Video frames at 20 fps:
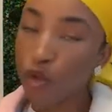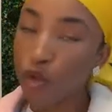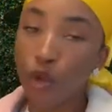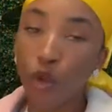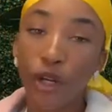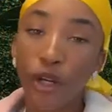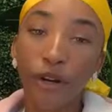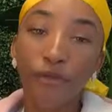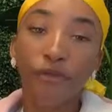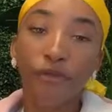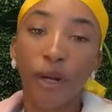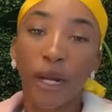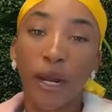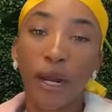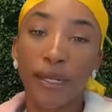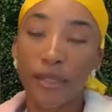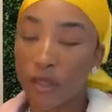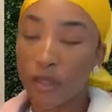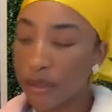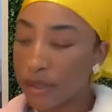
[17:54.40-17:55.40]
Do your free
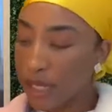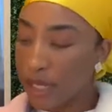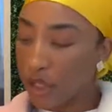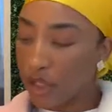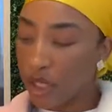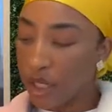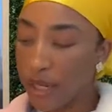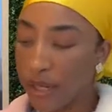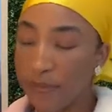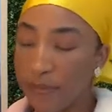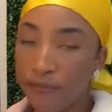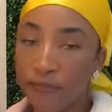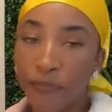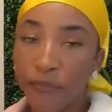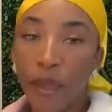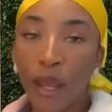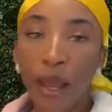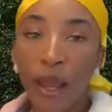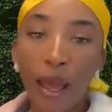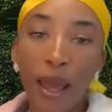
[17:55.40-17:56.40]
consultation
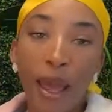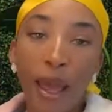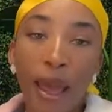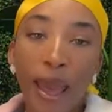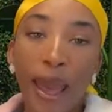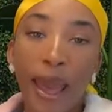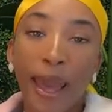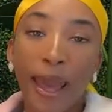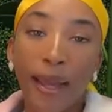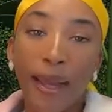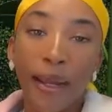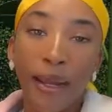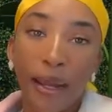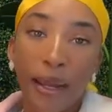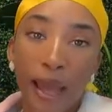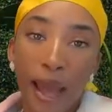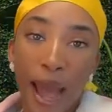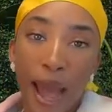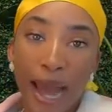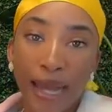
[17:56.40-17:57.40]

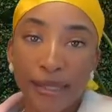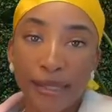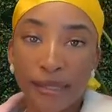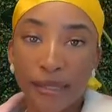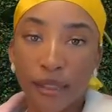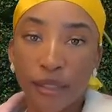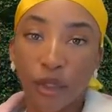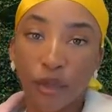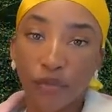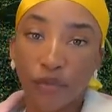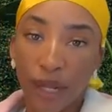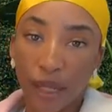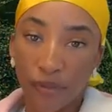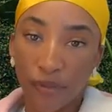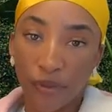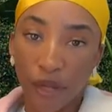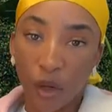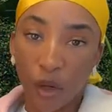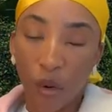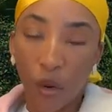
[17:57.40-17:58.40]
and ask the
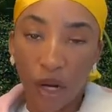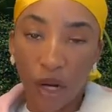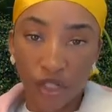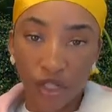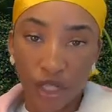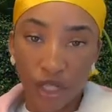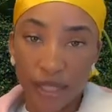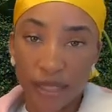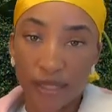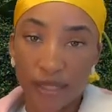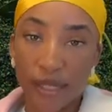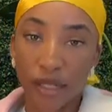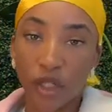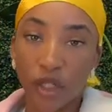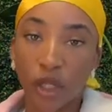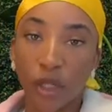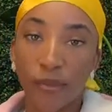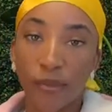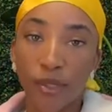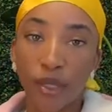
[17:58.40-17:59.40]
relevant questions in
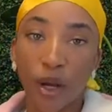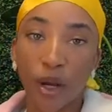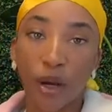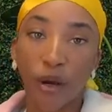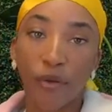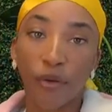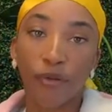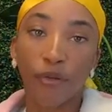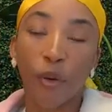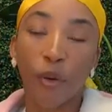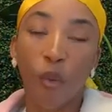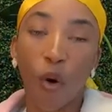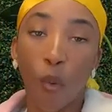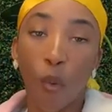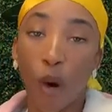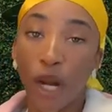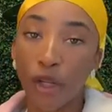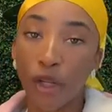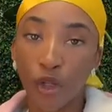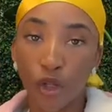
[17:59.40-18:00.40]
terms of
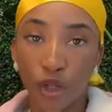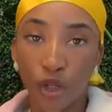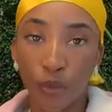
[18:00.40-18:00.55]
what you